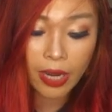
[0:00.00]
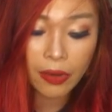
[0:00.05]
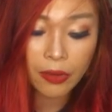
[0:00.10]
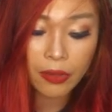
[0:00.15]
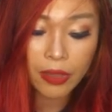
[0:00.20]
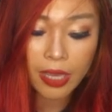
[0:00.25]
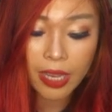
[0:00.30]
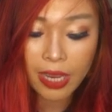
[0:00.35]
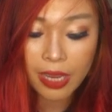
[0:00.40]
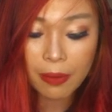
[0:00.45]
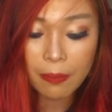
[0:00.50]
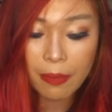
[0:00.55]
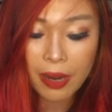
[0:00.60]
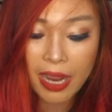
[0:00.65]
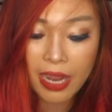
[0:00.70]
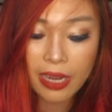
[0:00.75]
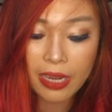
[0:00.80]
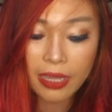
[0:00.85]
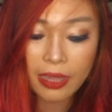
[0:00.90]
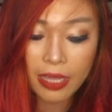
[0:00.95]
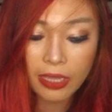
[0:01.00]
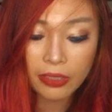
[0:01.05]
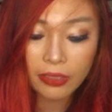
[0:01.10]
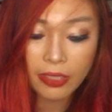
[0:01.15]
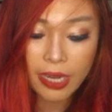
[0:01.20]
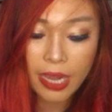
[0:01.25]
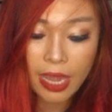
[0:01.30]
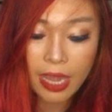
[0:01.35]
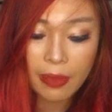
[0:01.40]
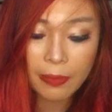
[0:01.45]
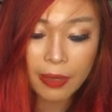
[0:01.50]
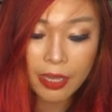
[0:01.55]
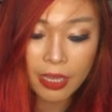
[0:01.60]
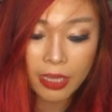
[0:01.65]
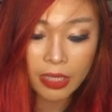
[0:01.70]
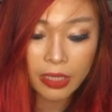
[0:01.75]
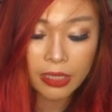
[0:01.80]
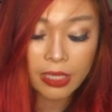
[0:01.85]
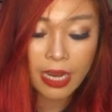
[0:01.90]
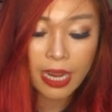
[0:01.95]
I don't think I can buy anything today
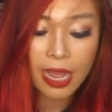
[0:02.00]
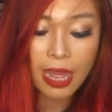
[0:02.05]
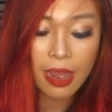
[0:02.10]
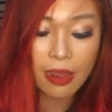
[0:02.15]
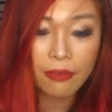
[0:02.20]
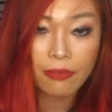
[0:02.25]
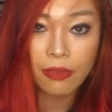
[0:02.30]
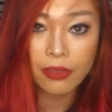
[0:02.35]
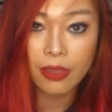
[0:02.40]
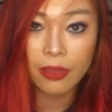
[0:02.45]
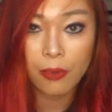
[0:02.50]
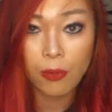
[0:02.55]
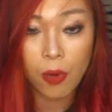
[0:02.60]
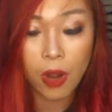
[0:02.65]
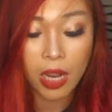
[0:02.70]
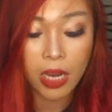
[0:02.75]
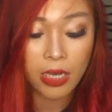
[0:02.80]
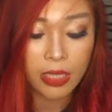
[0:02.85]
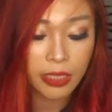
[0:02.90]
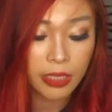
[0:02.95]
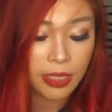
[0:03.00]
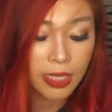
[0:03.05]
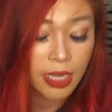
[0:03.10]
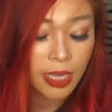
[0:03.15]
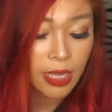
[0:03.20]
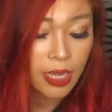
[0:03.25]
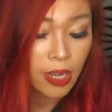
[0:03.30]
because I have the wand.